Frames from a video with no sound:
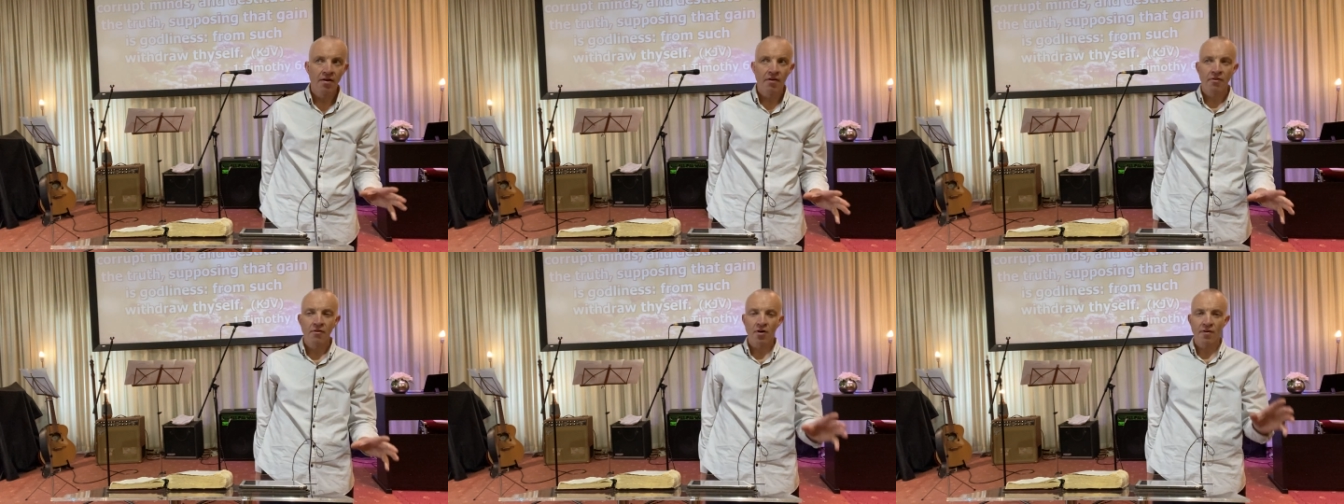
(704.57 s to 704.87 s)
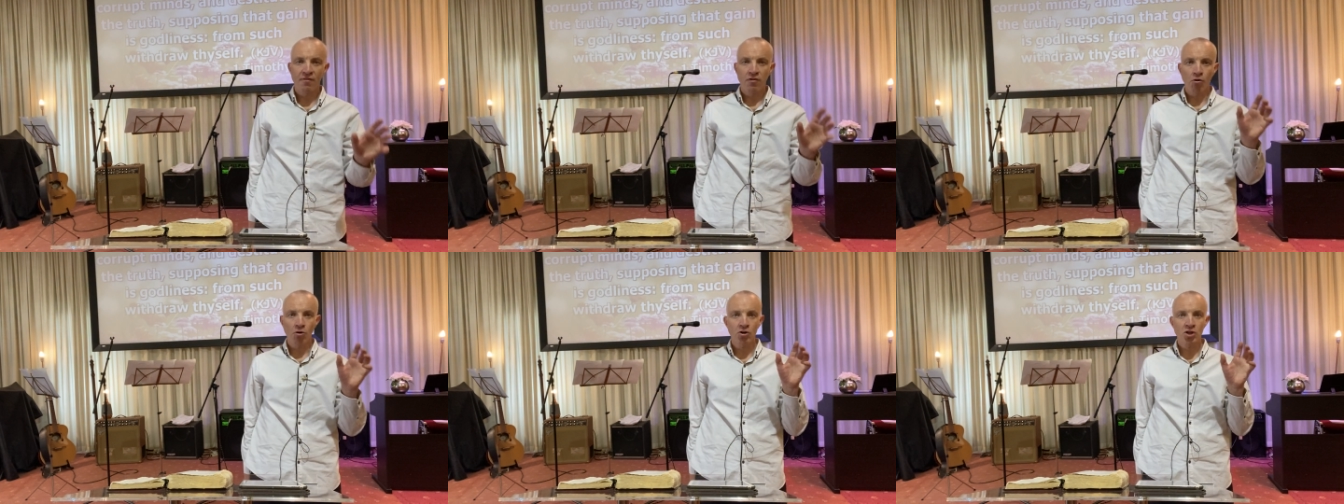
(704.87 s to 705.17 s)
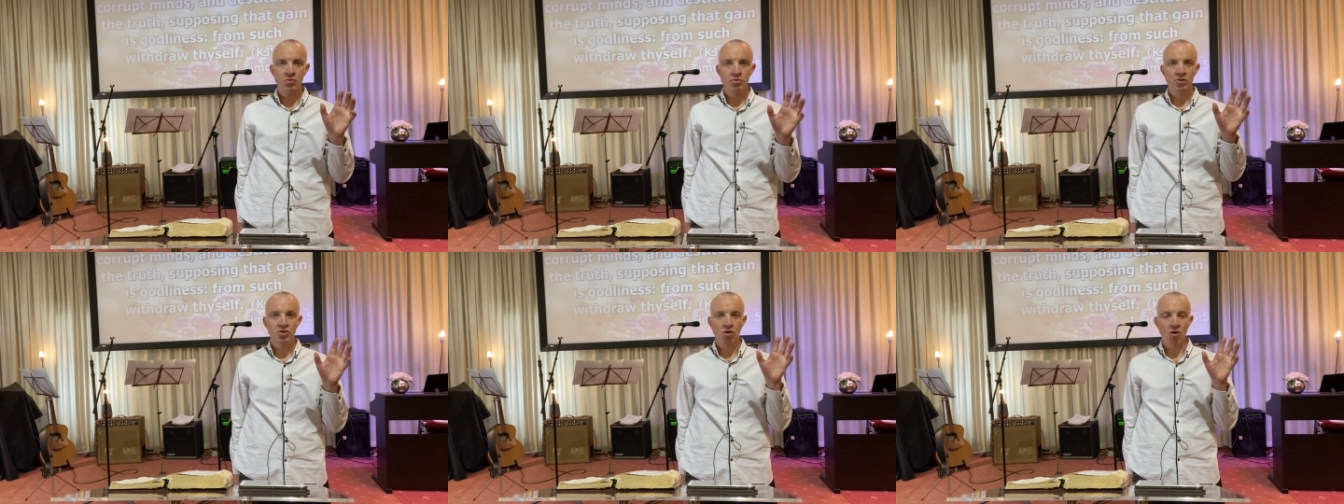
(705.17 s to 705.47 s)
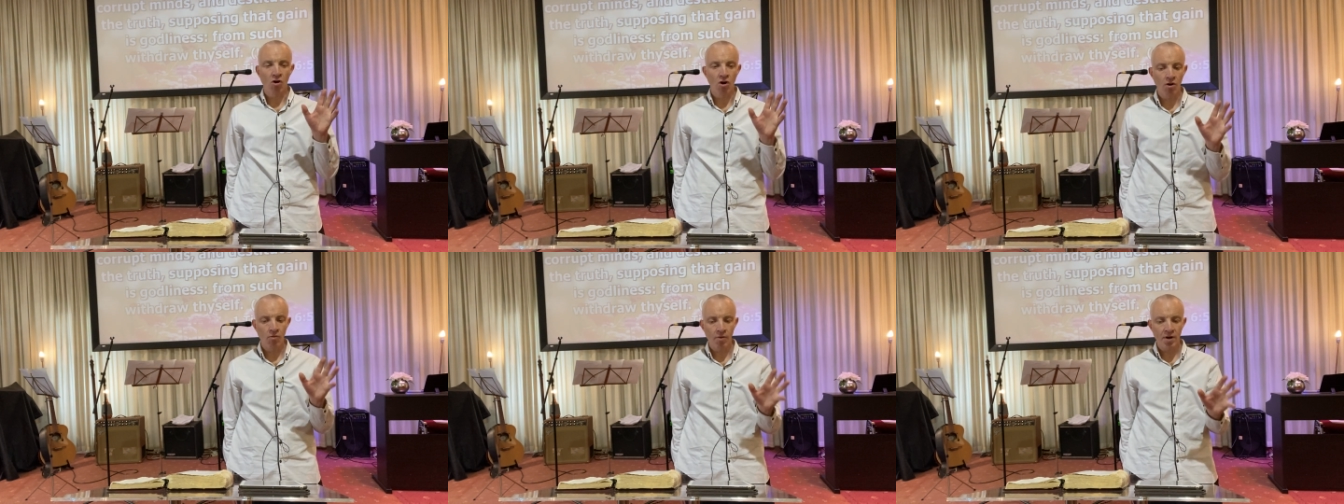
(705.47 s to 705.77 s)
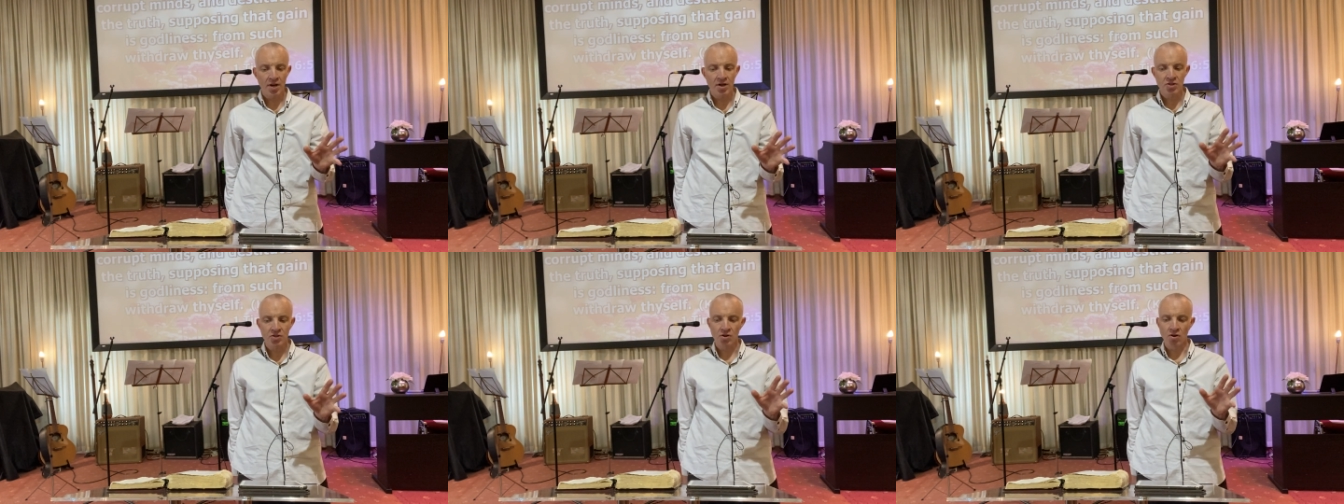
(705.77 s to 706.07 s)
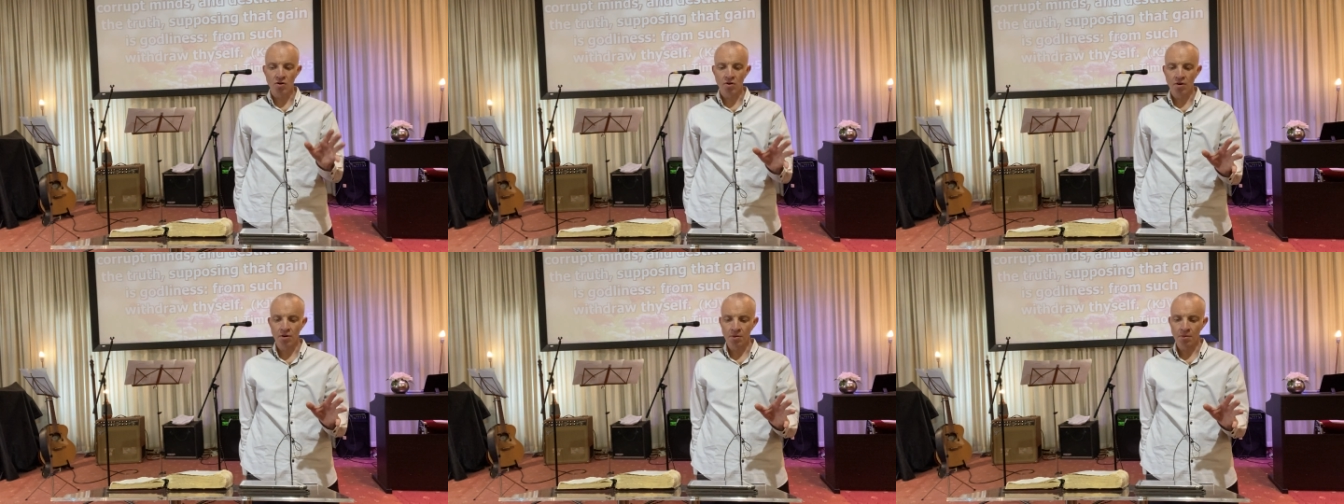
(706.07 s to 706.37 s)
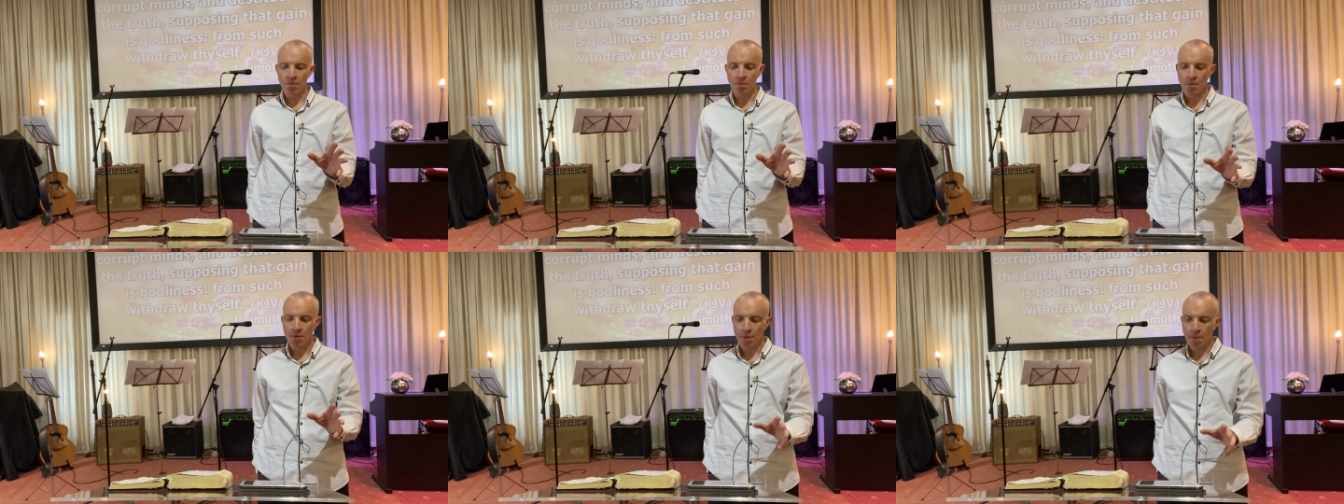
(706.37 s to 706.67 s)
their focus was always
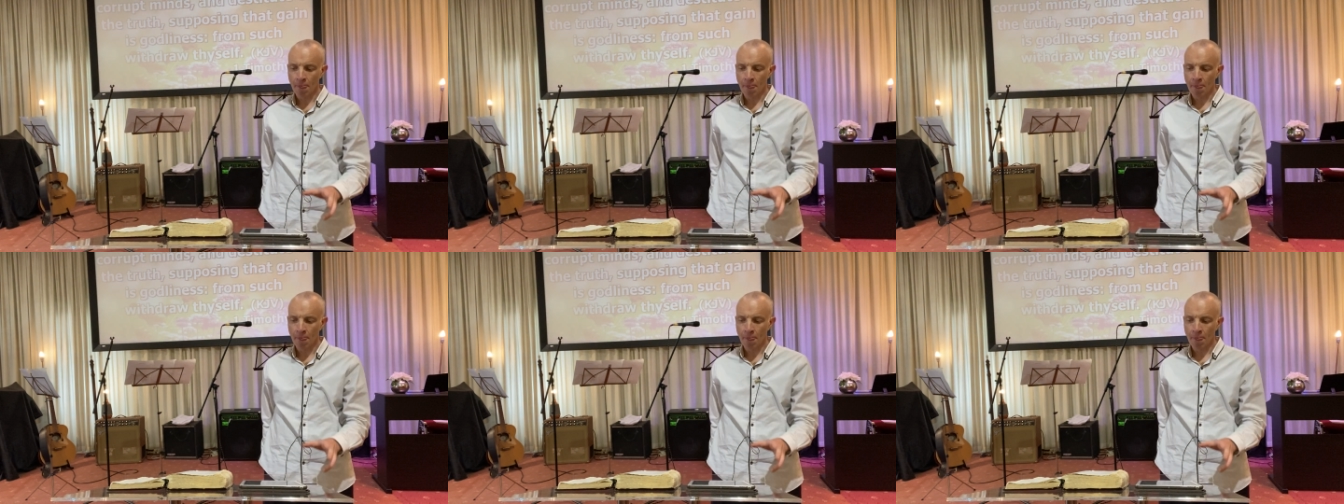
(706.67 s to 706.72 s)
on